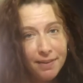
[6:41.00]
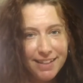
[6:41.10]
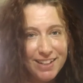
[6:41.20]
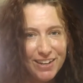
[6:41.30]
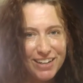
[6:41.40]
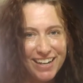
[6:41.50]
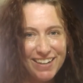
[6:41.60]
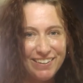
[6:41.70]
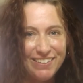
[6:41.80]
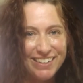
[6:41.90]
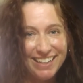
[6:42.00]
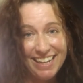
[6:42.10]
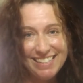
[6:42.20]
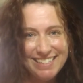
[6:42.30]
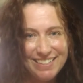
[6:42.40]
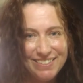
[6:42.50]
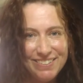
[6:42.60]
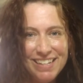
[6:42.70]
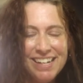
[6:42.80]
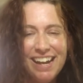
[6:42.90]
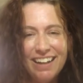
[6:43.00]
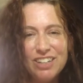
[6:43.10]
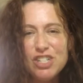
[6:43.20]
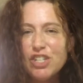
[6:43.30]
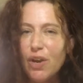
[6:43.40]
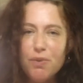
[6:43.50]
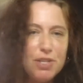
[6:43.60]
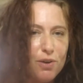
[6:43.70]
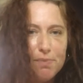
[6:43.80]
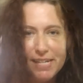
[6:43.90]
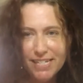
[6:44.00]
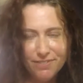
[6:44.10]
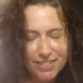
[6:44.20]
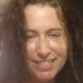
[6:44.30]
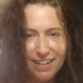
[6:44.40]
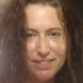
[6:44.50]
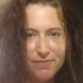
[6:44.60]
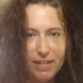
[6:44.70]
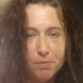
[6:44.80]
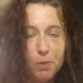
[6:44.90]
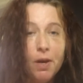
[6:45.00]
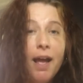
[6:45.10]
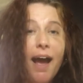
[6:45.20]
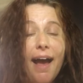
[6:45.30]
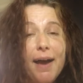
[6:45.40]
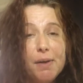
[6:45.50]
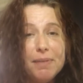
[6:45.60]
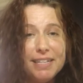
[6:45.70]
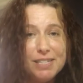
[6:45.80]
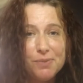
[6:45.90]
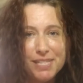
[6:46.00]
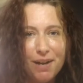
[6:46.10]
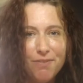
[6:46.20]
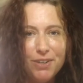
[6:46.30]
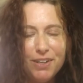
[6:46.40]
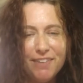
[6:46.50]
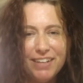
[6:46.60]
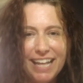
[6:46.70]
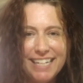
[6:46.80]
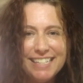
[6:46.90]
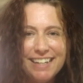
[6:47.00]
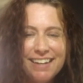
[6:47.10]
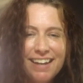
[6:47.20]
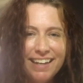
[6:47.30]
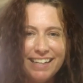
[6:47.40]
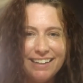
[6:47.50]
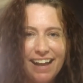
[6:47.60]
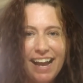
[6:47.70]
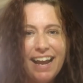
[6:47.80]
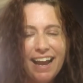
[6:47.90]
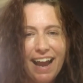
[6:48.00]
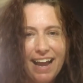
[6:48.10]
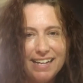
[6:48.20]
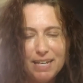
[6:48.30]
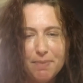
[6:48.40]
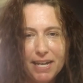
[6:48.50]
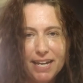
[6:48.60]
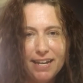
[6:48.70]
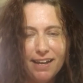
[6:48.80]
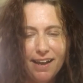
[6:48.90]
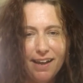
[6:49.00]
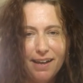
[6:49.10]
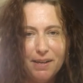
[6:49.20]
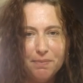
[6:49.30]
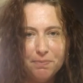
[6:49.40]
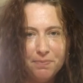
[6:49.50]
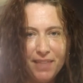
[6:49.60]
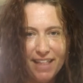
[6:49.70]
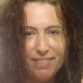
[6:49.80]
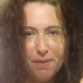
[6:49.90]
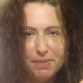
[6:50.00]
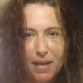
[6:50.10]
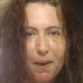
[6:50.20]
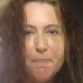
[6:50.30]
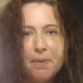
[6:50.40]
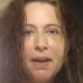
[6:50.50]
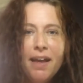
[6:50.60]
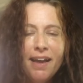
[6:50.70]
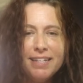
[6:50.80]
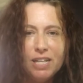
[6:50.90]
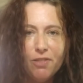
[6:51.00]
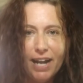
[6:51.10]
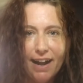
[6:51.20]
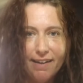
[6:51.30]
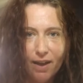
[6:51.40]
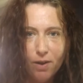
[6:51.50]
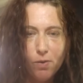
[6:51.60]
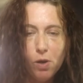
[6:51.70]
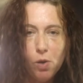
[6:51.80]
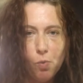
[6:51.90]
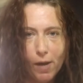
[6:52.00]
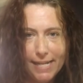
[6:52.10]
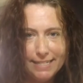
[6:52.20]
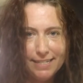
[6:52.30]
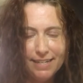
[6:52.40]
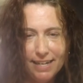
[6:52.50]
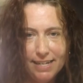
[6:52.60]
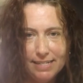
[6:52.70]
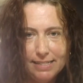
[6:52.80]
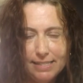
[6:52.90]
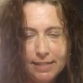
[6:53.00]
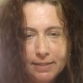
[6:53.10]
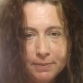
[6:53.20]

there you go, you can get two. And there's so many different styles available. I hope that this was helpful. If you liked it, hit like and give me that thumbs up so that I know what is